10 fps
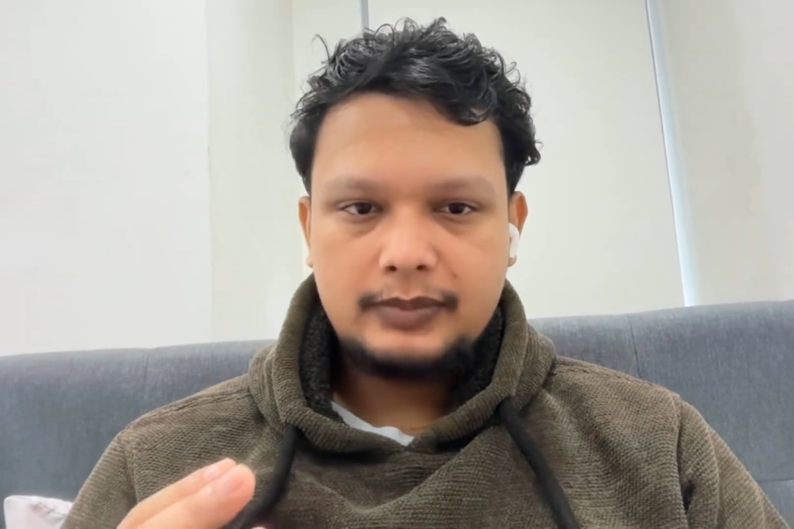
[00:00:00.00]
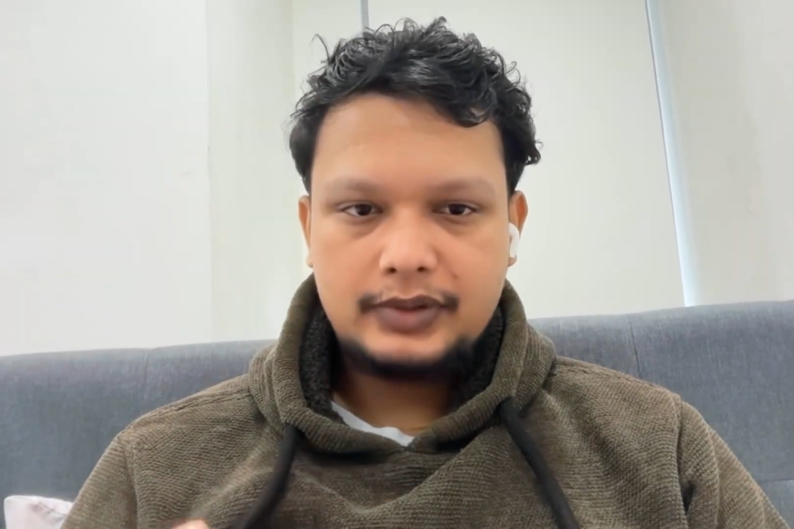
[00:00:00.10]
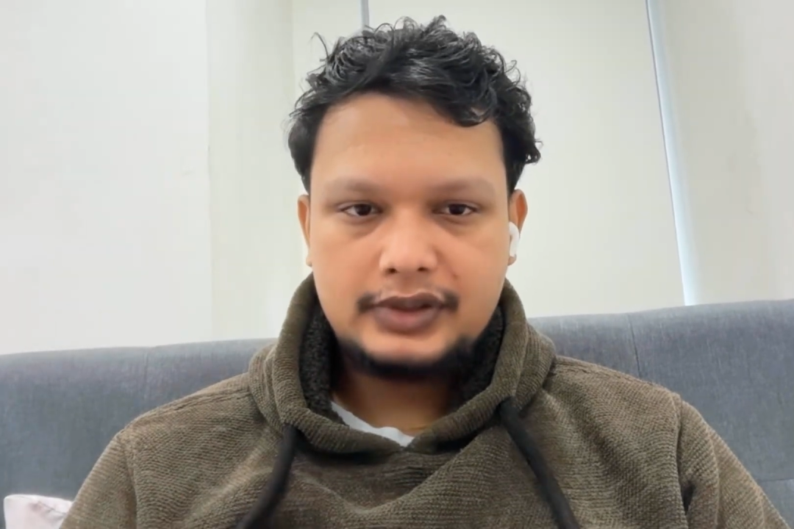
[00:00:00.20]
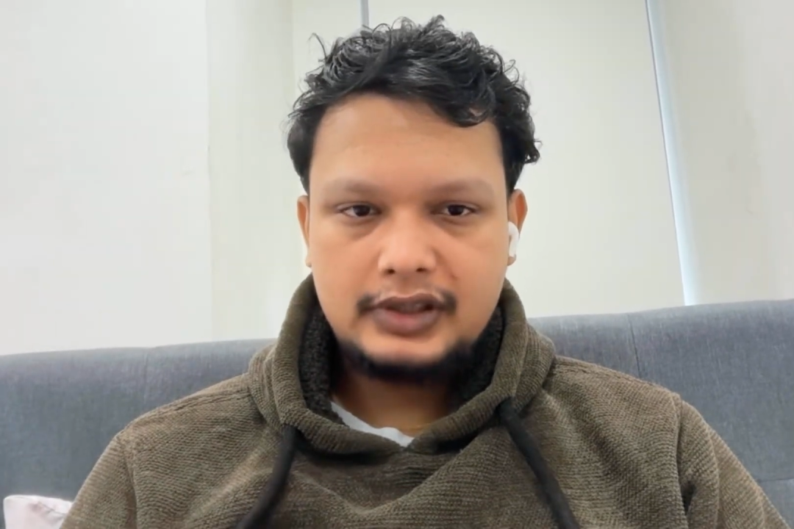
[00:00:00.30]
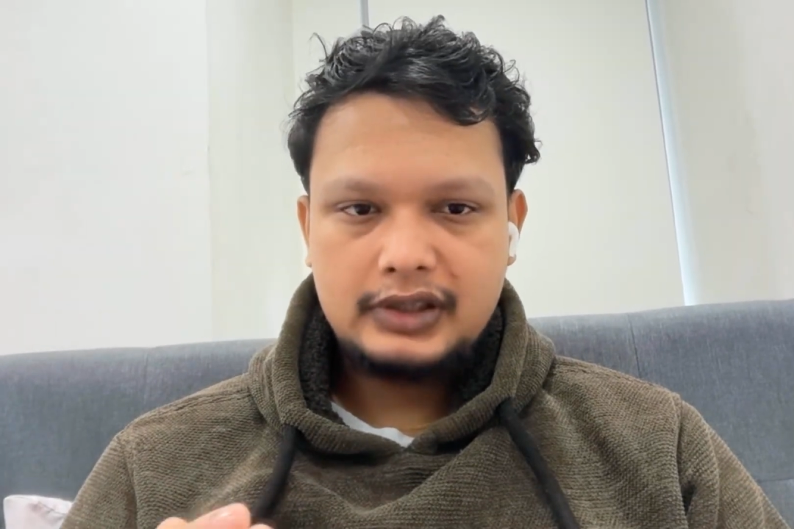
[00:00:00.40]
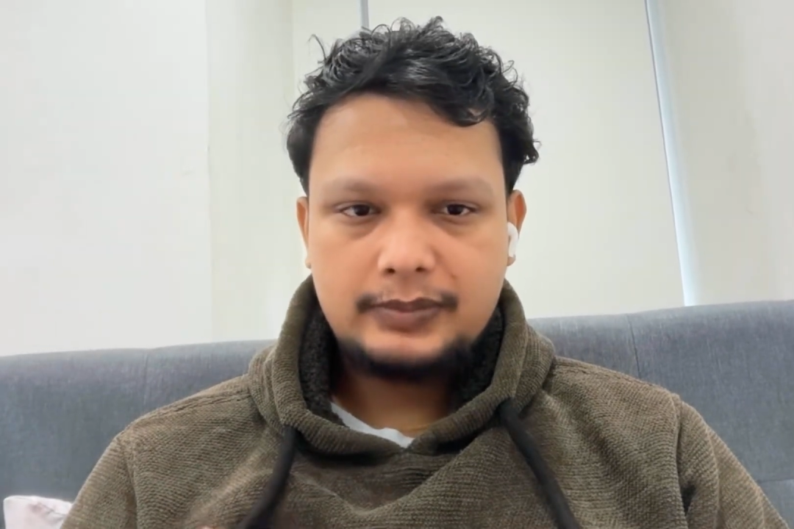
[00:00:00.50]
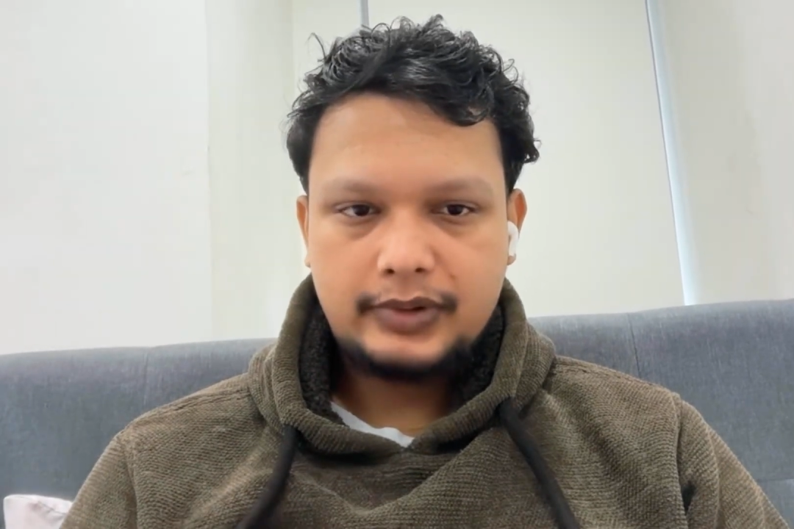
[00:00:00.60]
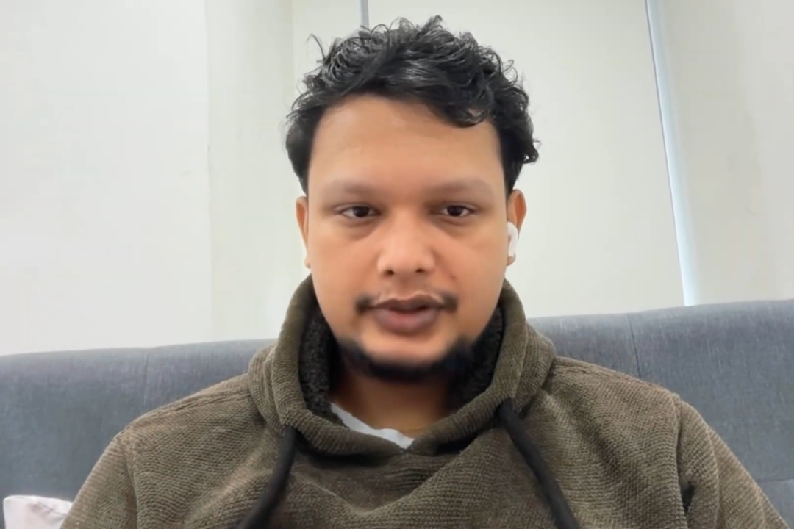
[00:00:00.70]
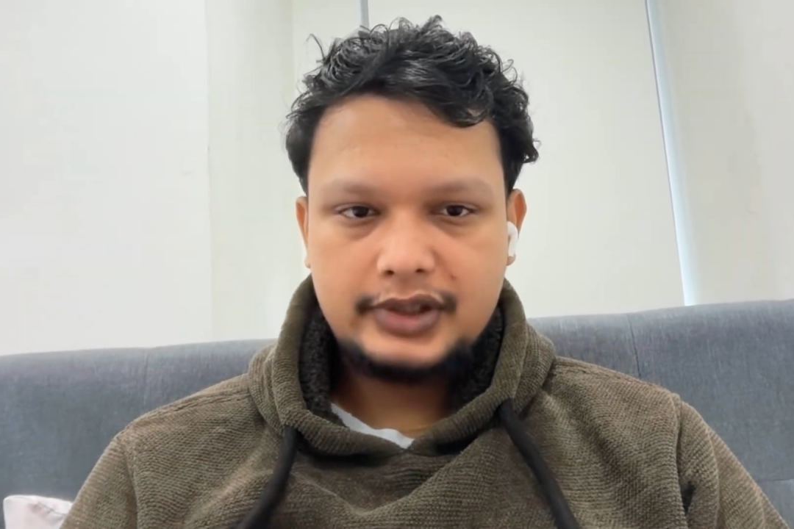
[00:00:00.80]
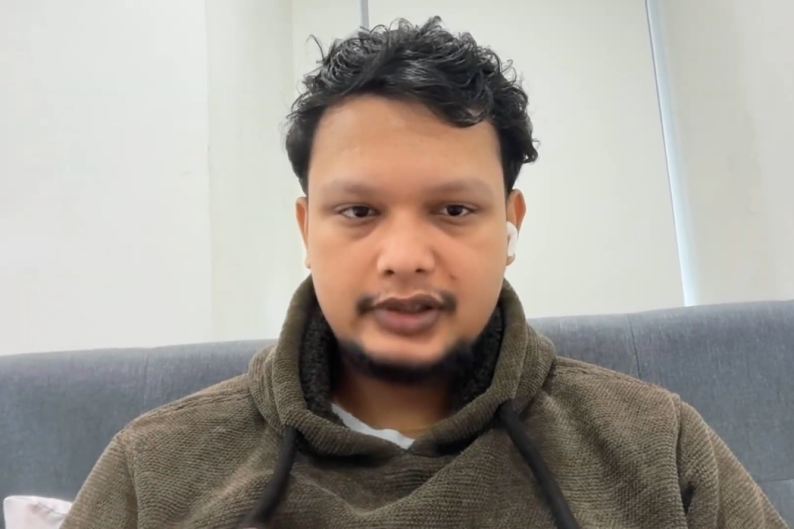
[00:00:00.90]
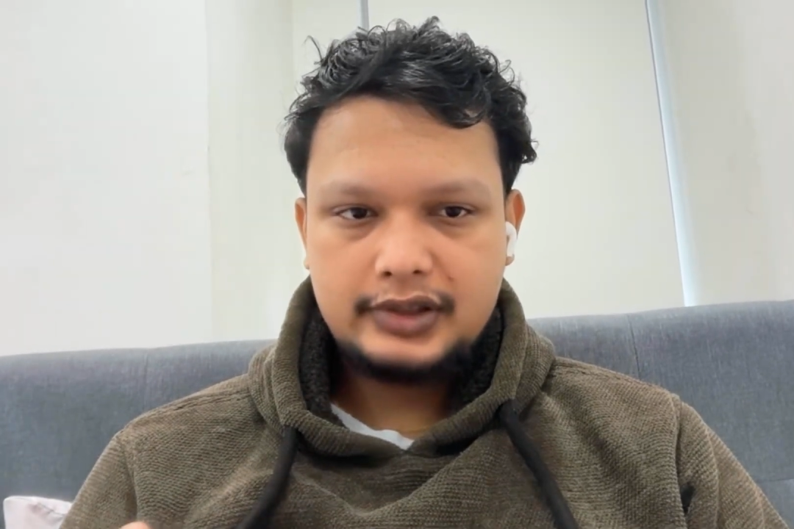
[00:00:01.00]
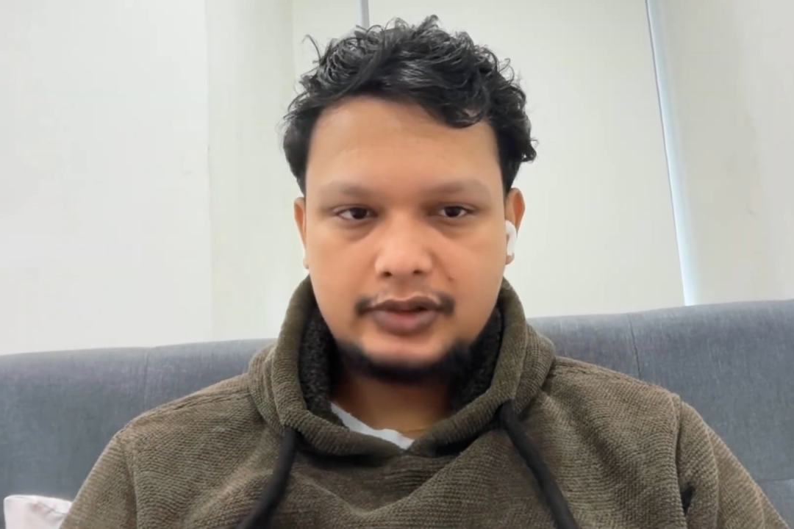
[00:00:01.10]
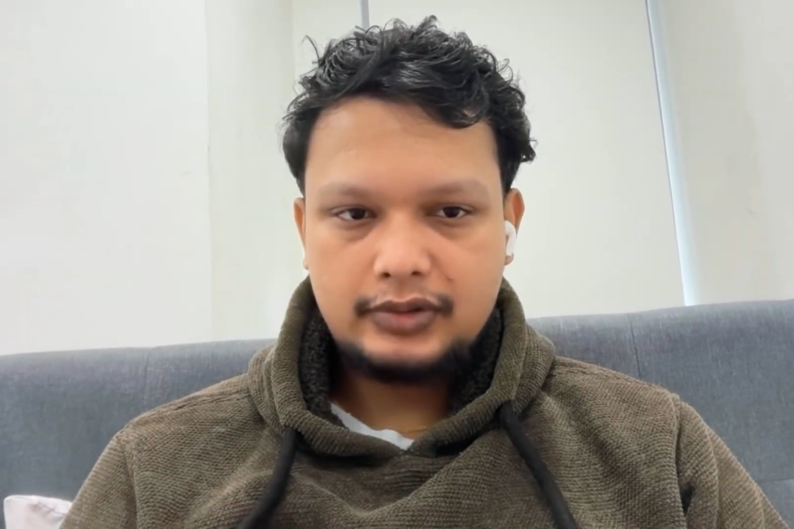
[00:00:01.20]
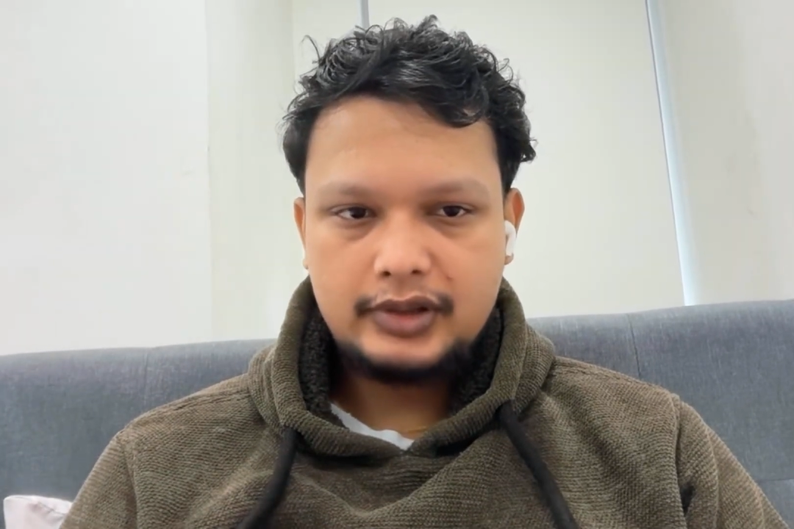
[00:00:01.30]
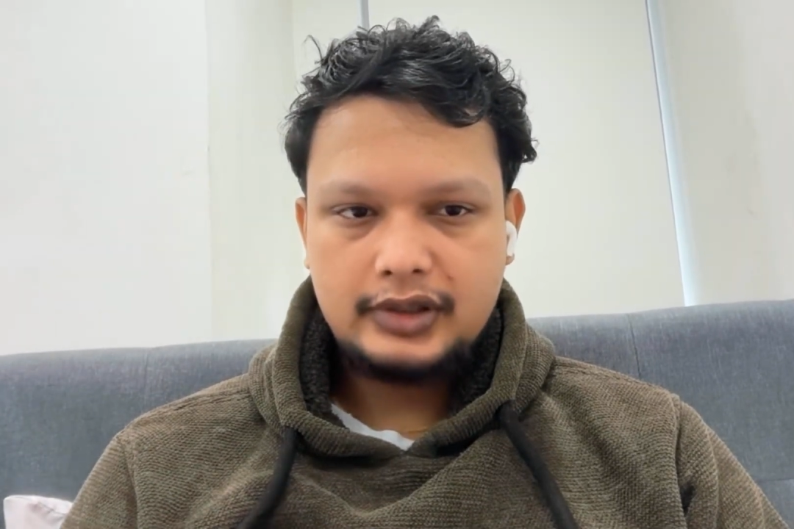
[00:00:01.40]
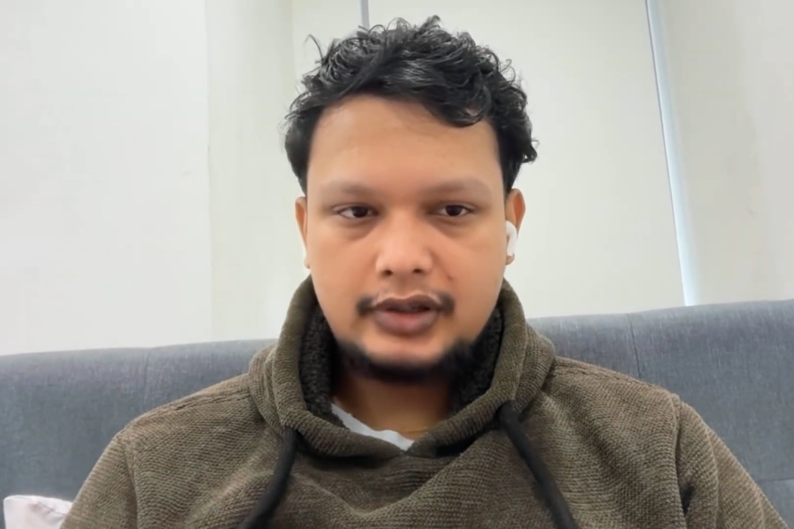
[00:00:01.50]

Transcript: machines, purchase storage,